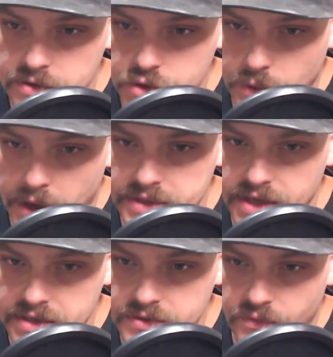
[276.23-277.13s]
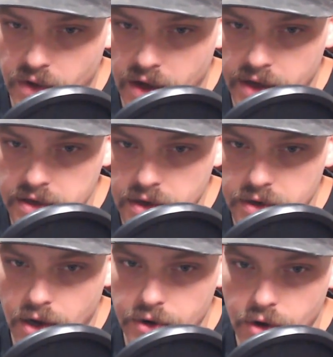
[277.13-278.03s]
identify
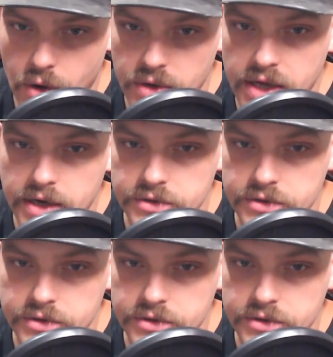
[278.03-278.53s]
an unknown hidden